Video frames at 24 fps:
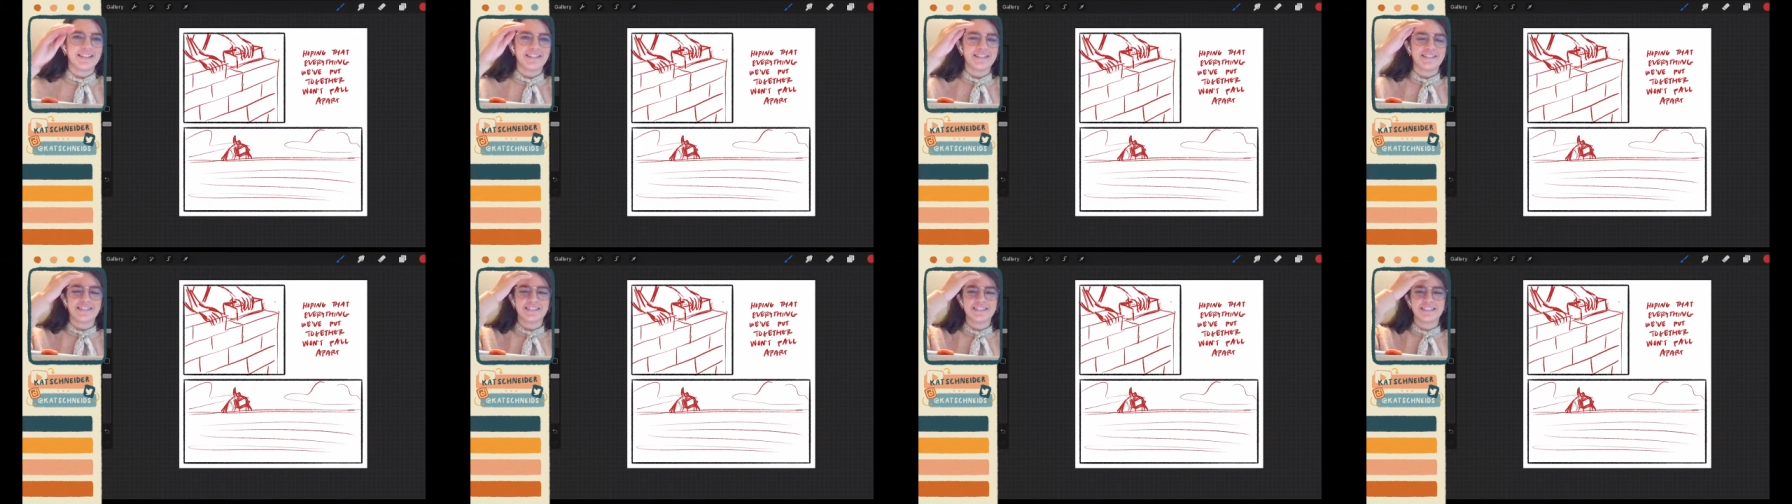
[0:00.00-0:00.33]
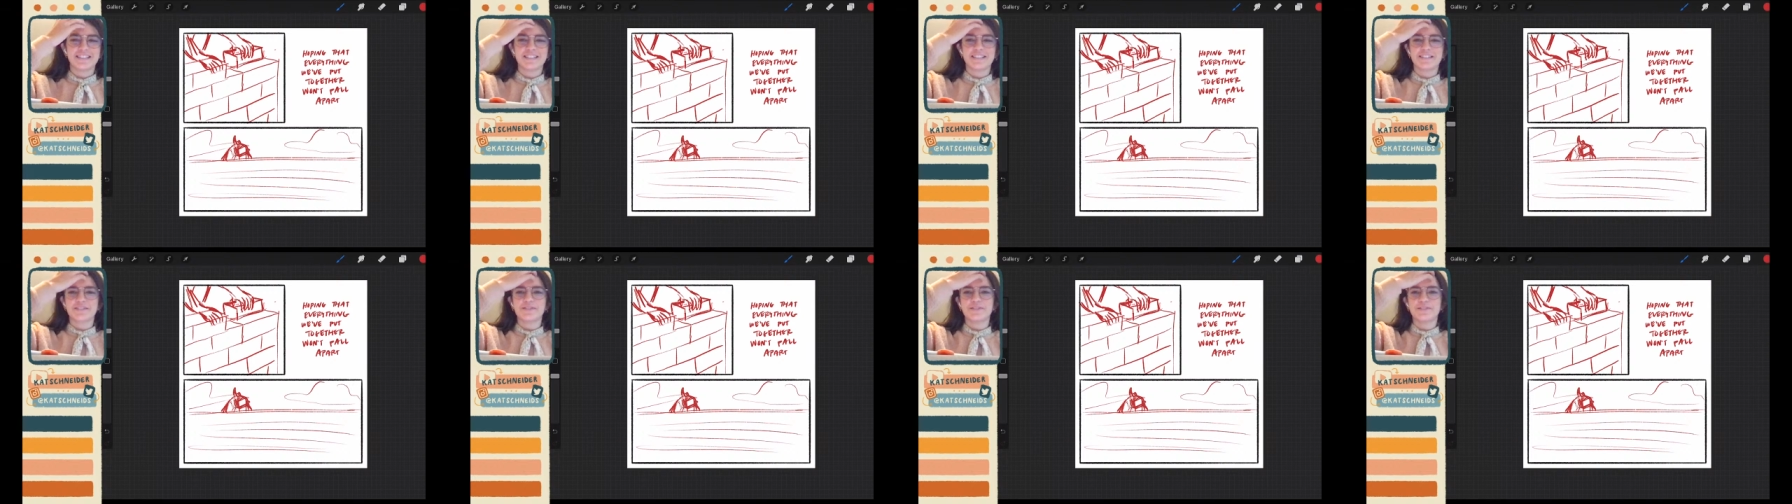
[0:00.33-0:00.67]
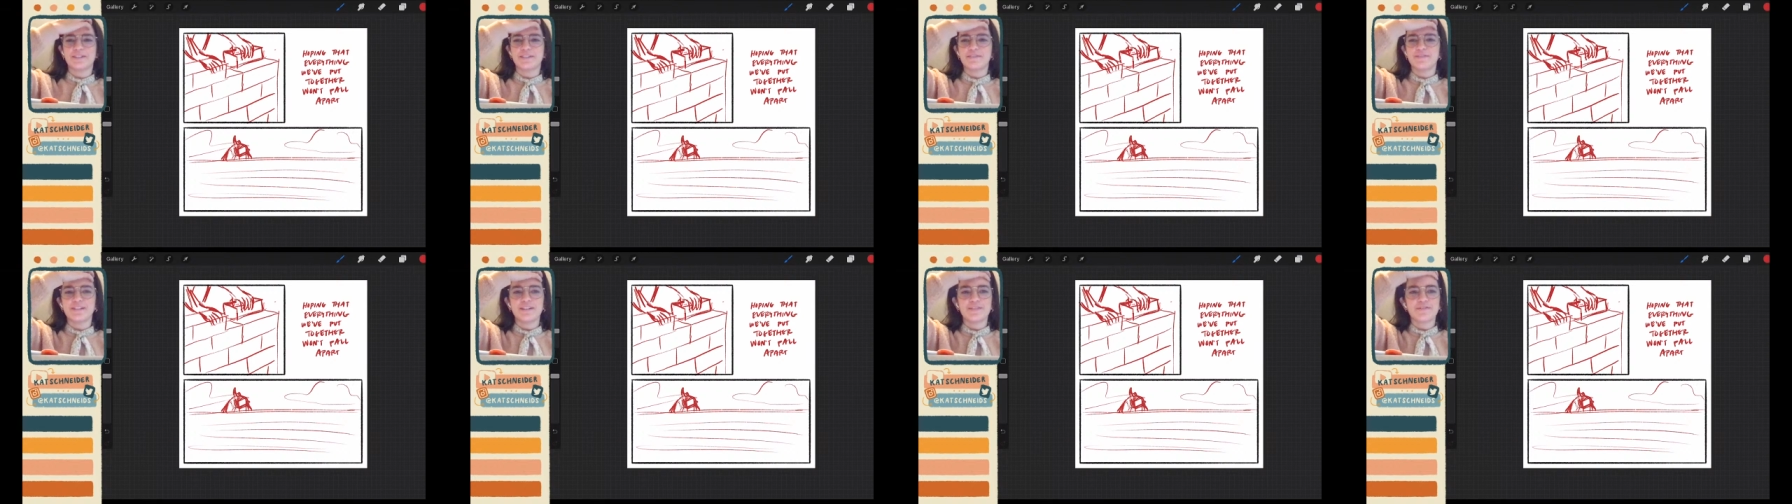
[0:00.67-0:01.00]
Oh, this is cool.
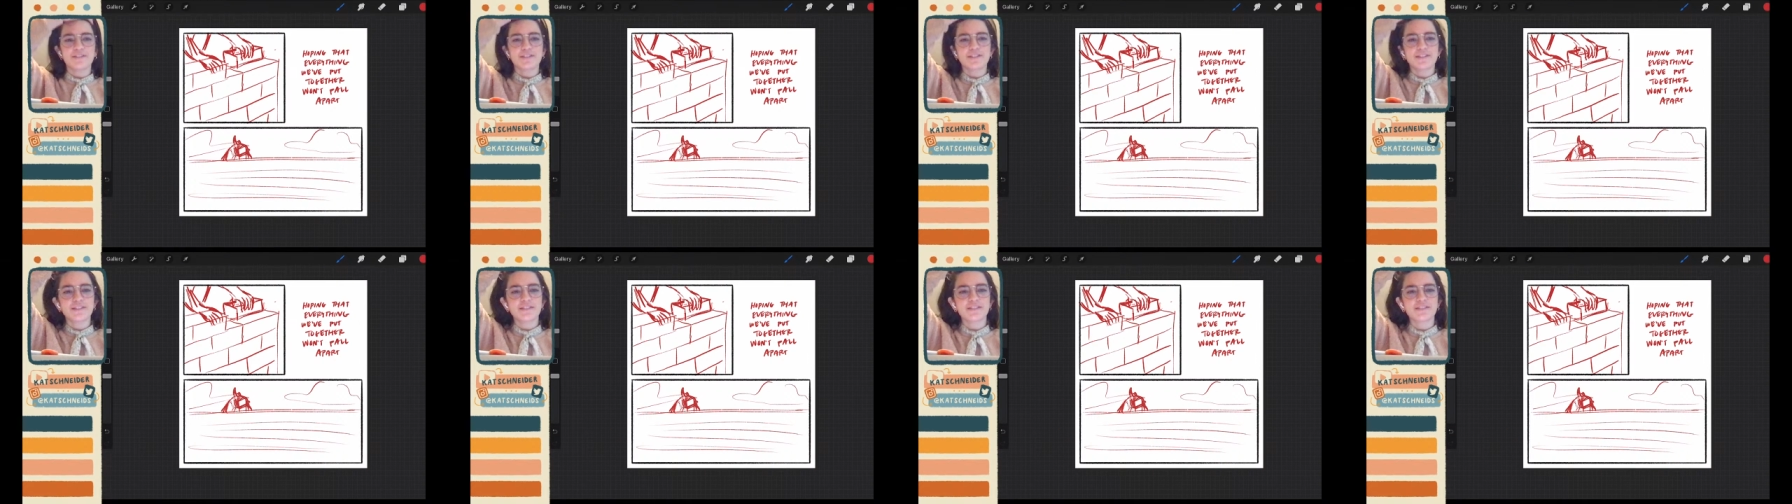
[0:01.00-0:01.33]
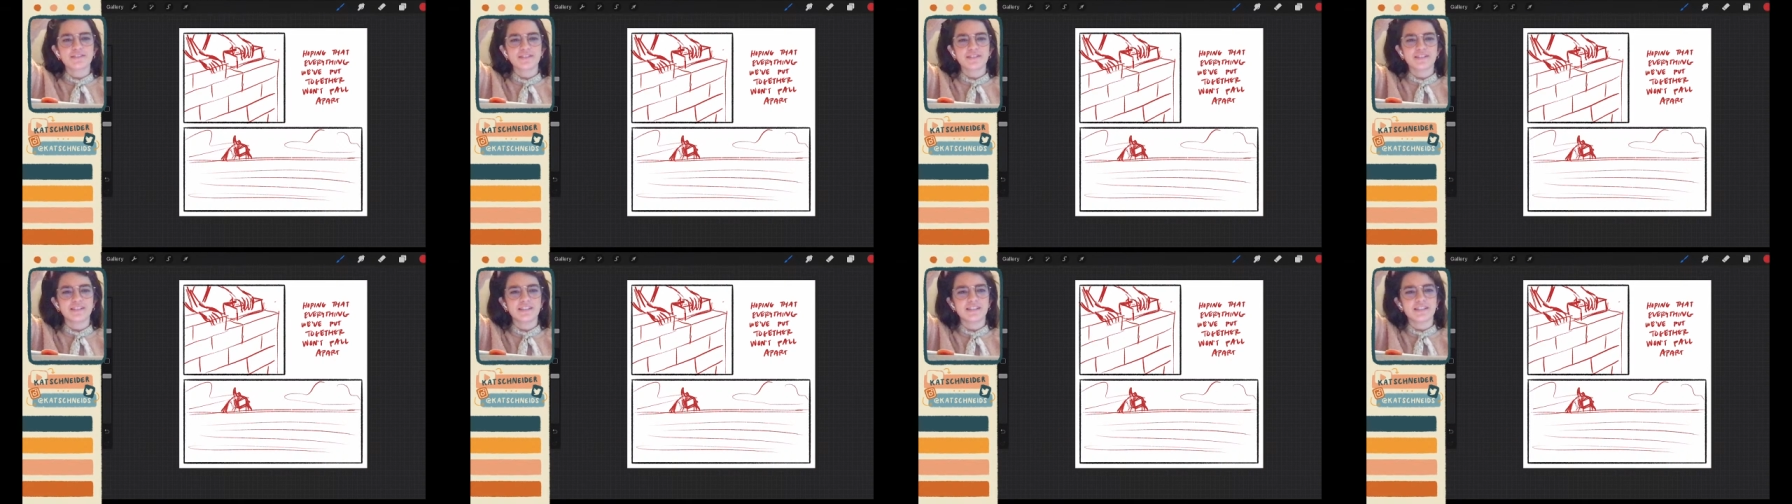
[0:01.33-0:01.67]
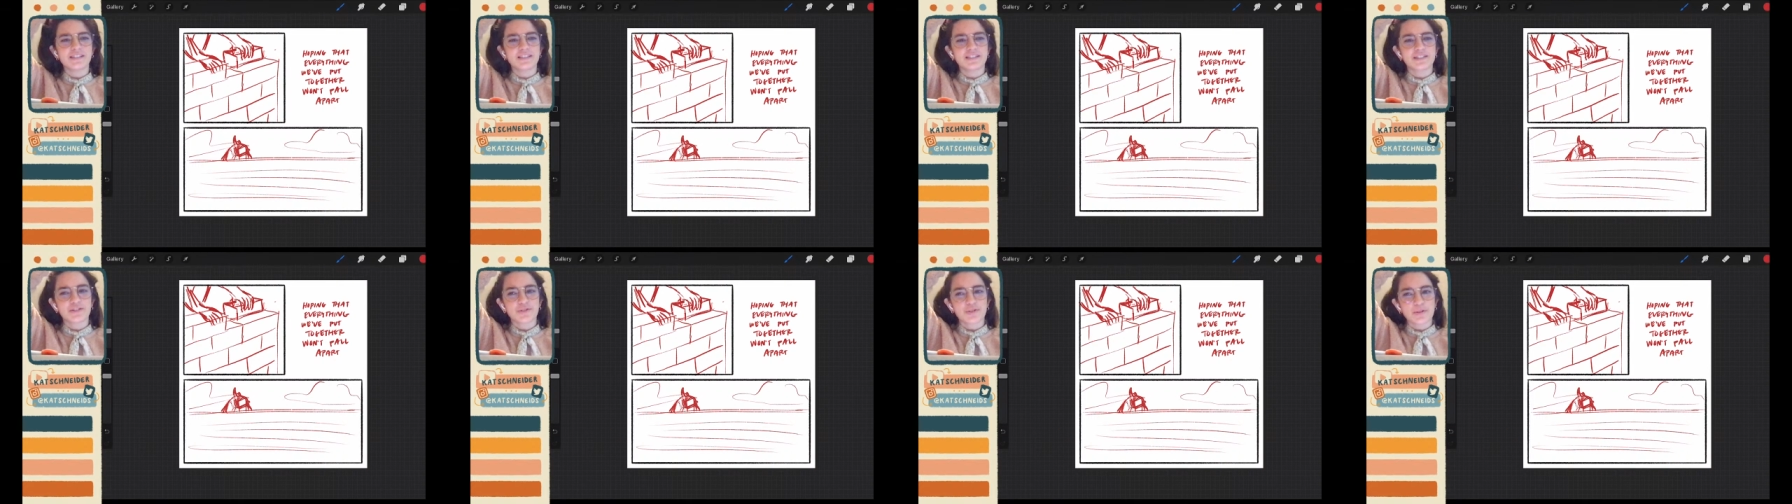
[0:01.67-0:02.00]
I've never
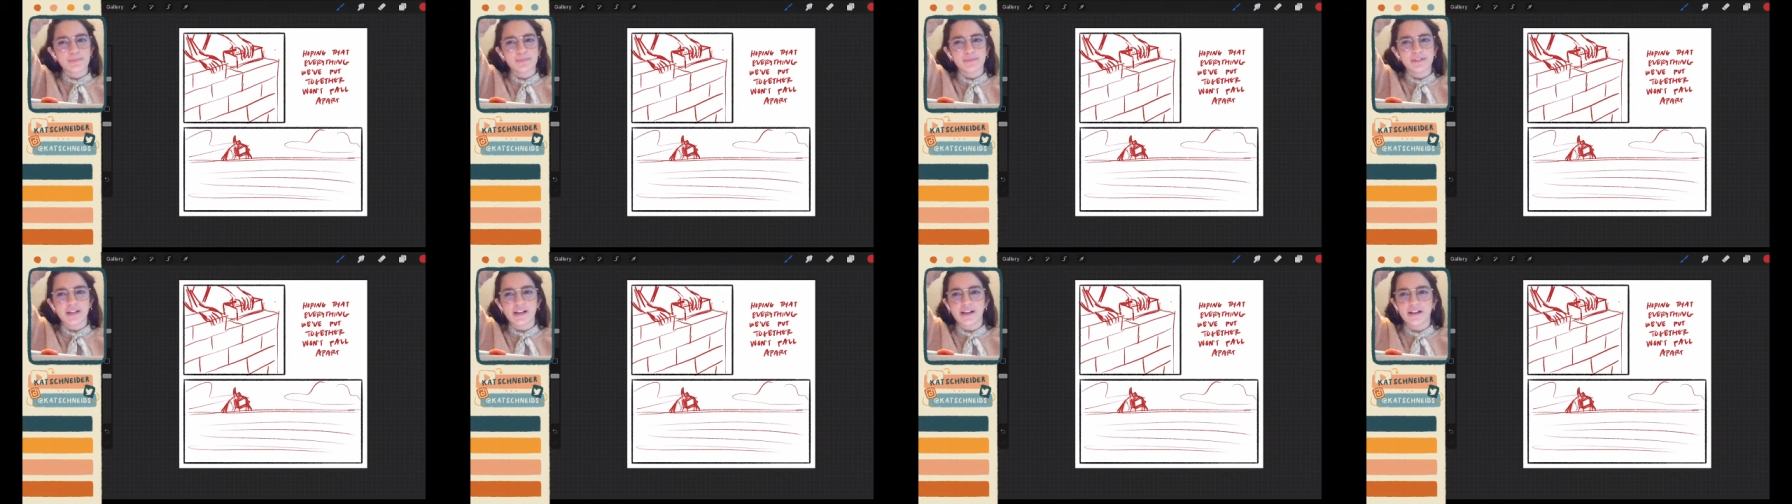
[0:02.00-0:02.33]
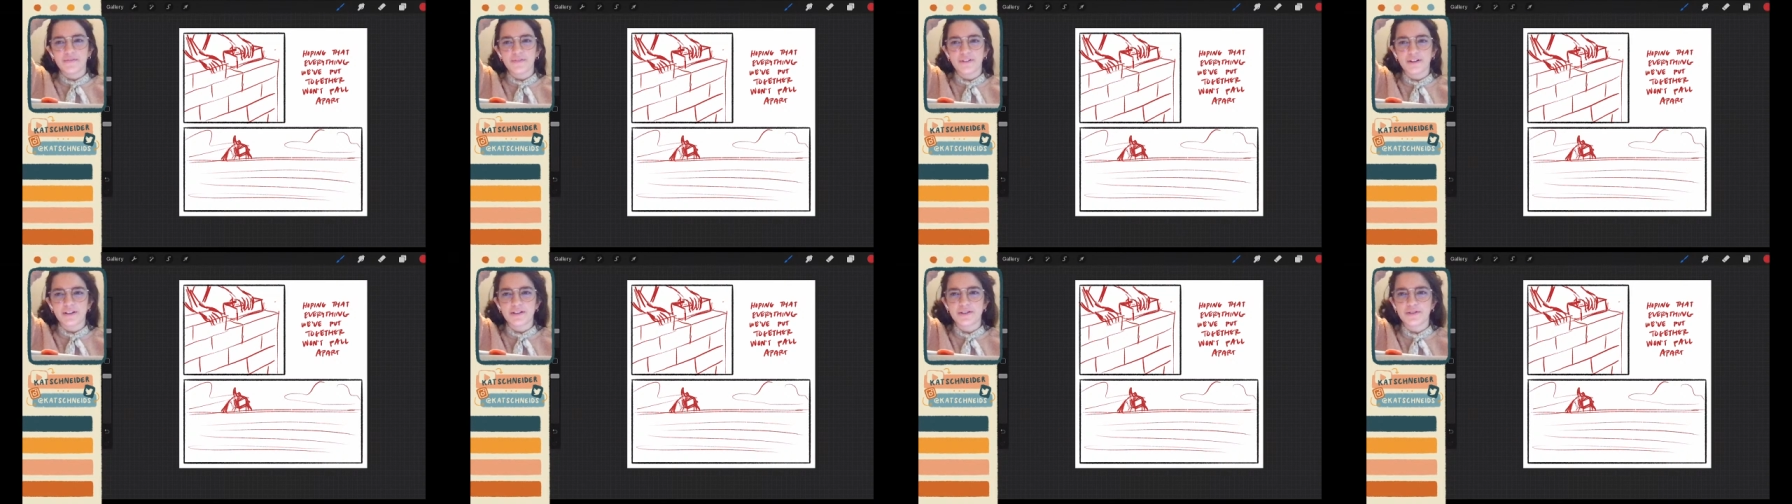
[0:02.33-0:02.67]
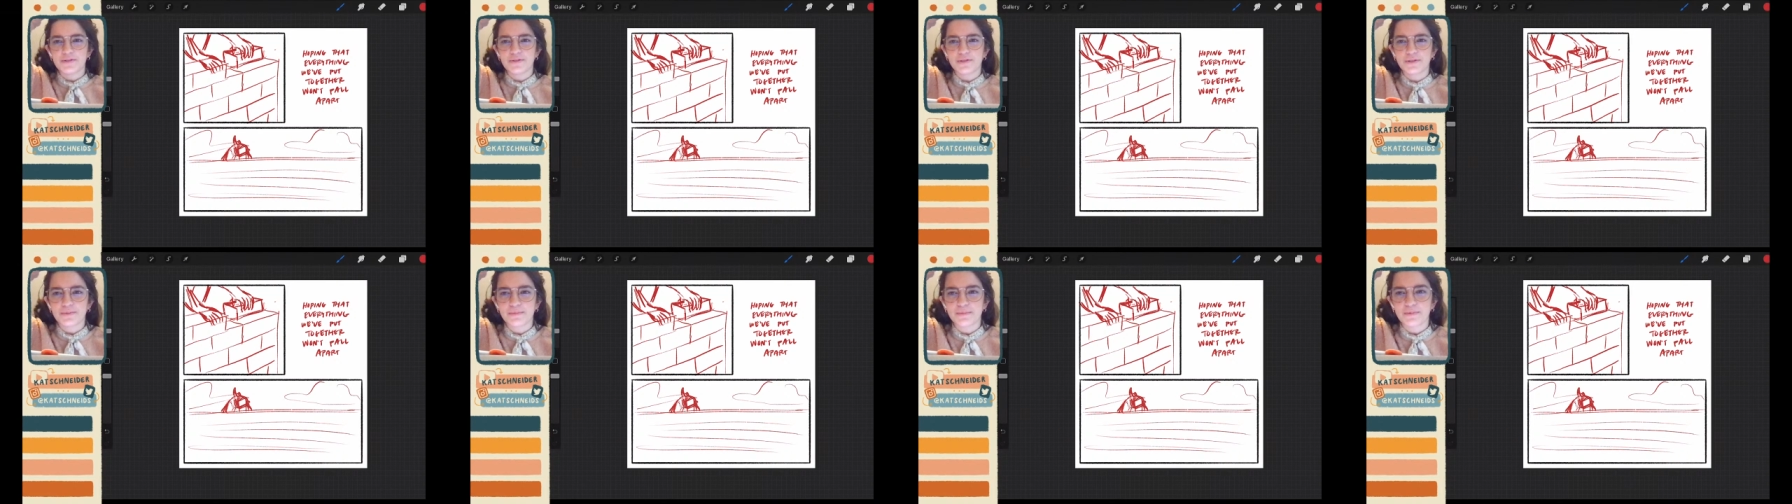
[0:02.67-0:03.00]
streamed live on
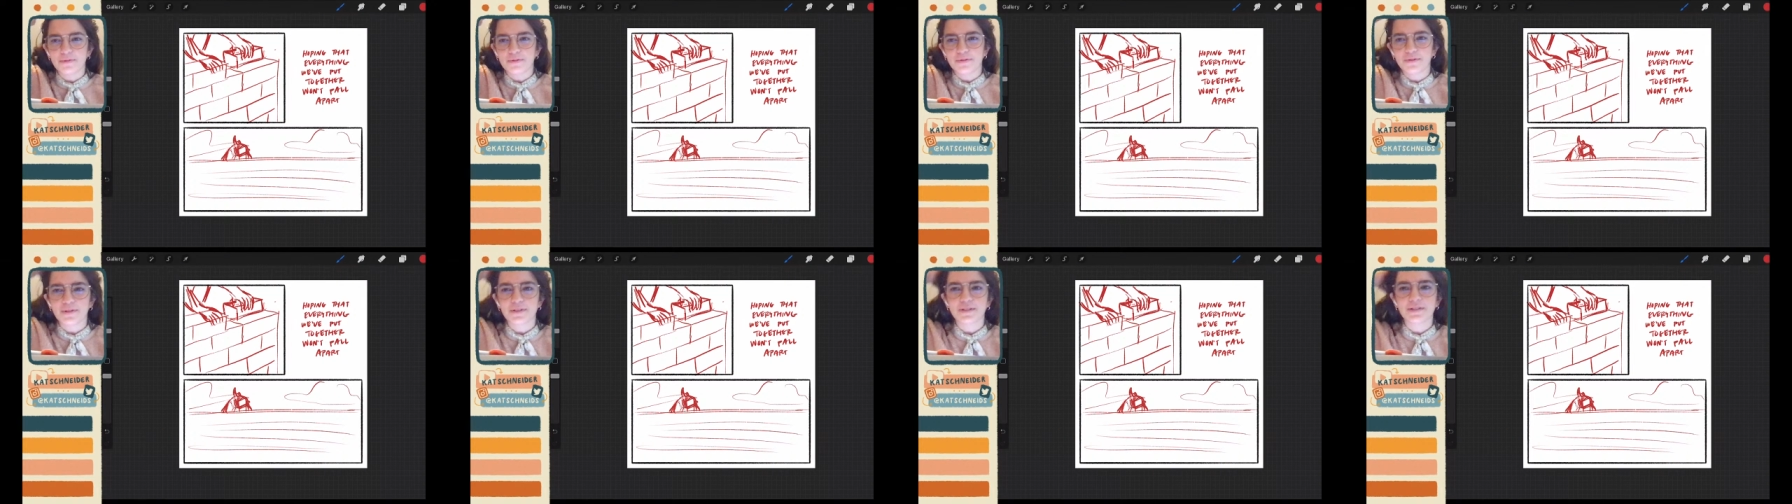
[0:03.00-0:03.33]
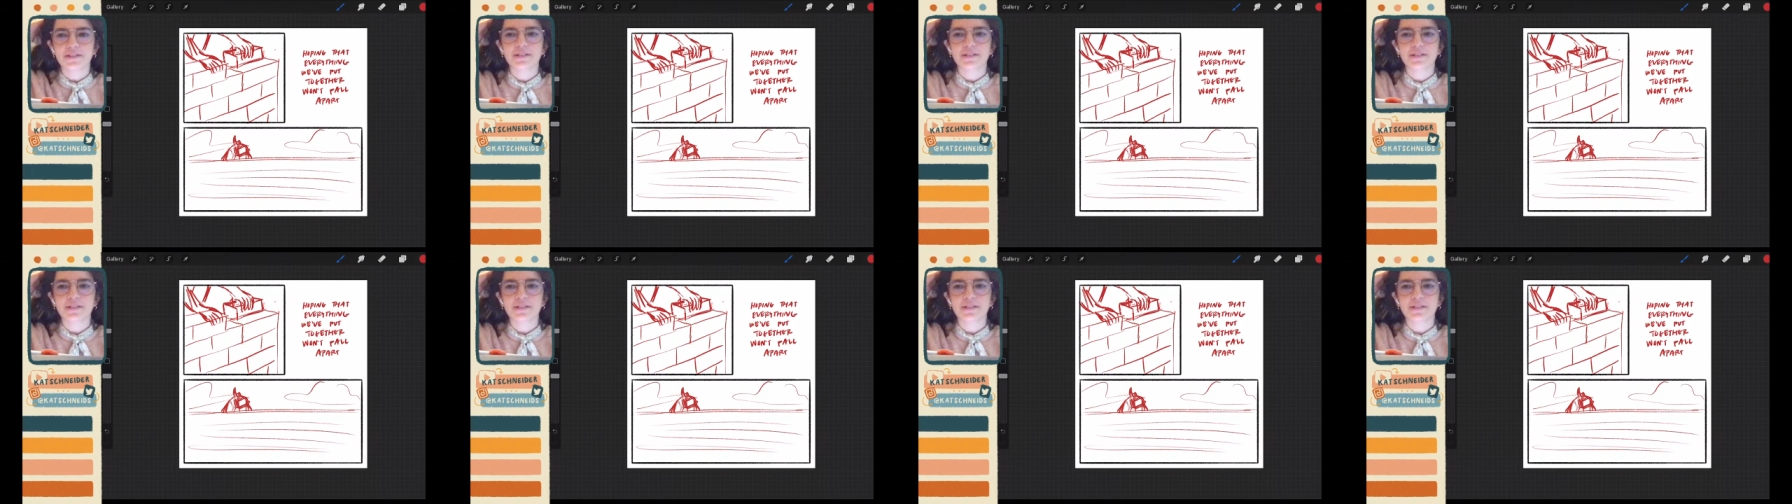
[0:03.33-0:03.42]
YouTube before,